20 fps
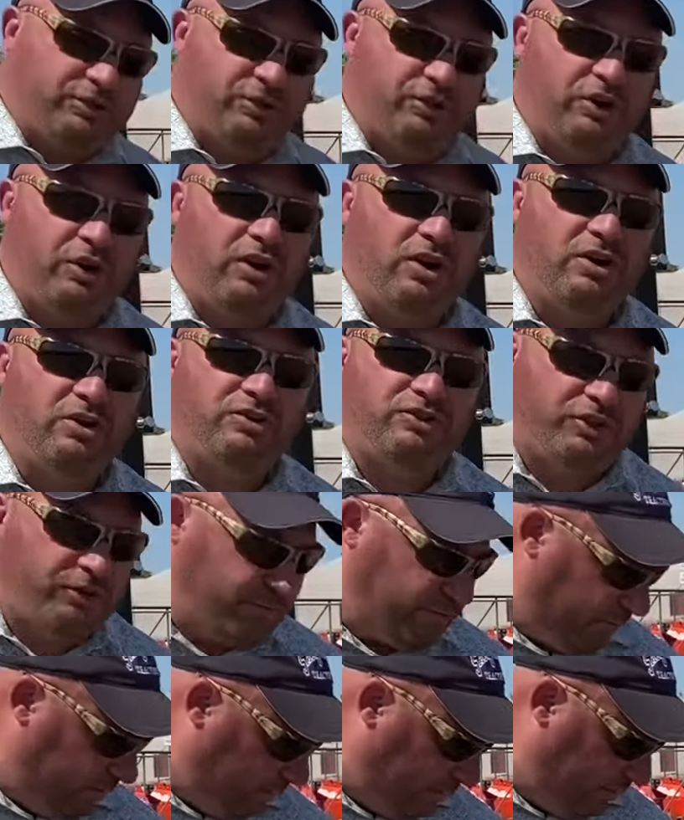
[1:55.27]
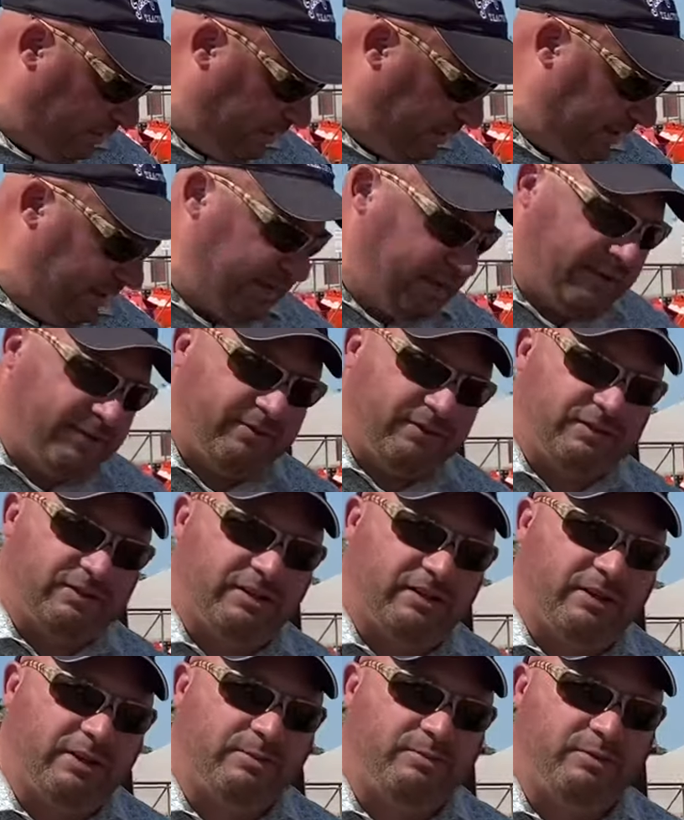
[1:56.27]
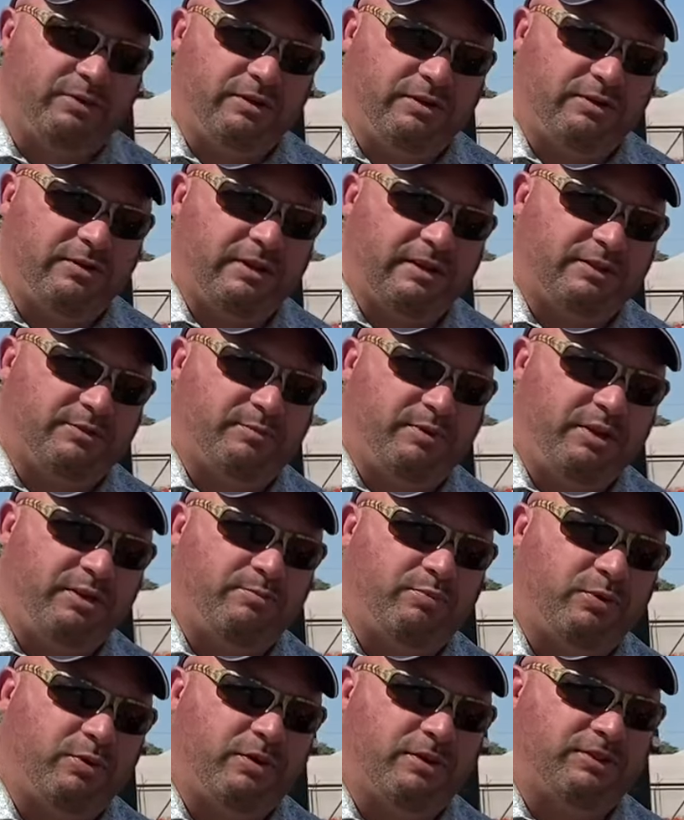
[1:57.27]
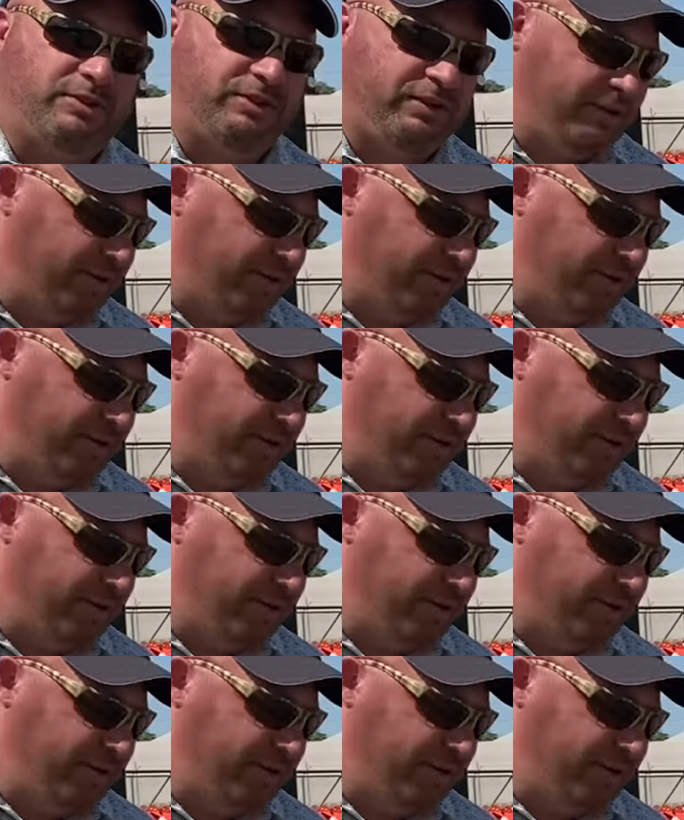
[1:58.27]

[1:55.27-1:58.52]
charge your phone. So they gave us a couple USB ports